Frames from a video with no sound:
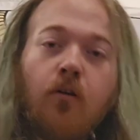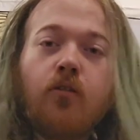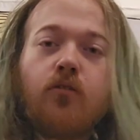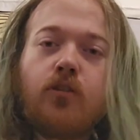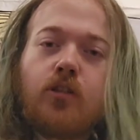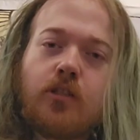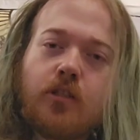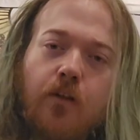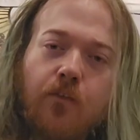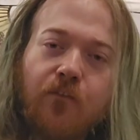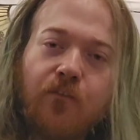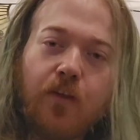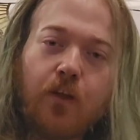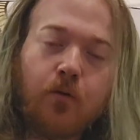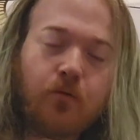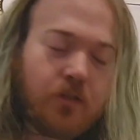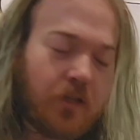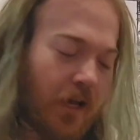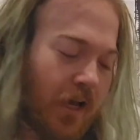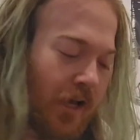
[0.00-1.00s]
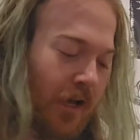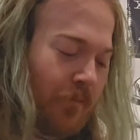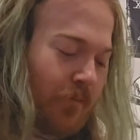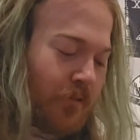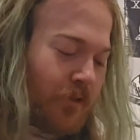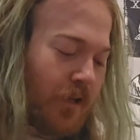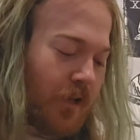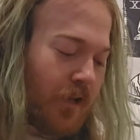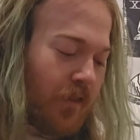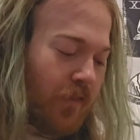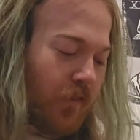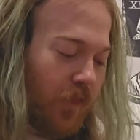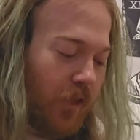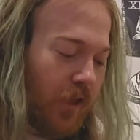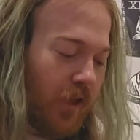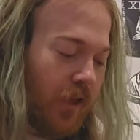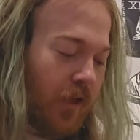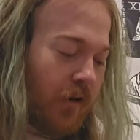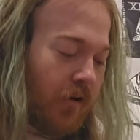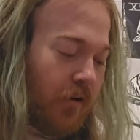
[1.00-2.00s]
just a few times, and
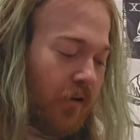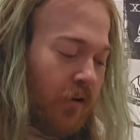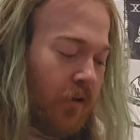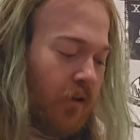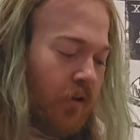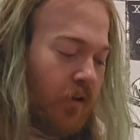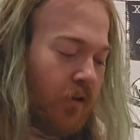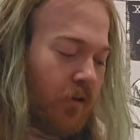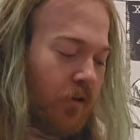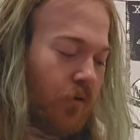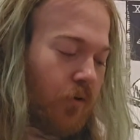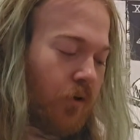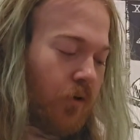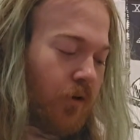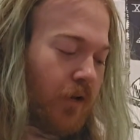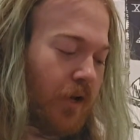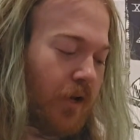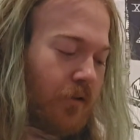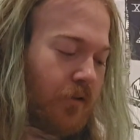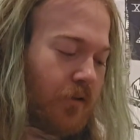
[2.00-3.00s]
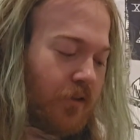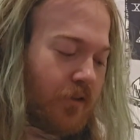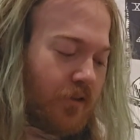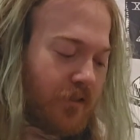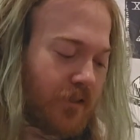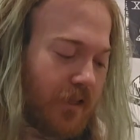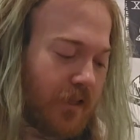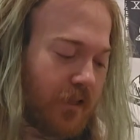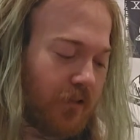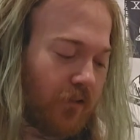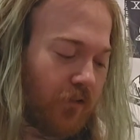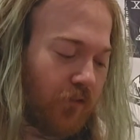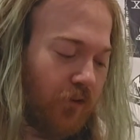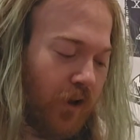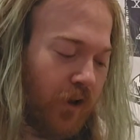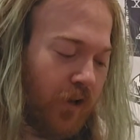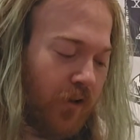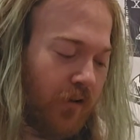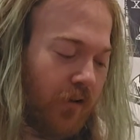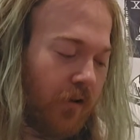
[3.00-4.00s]
then you go down to the 6th
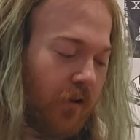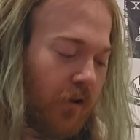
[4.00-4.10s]
fret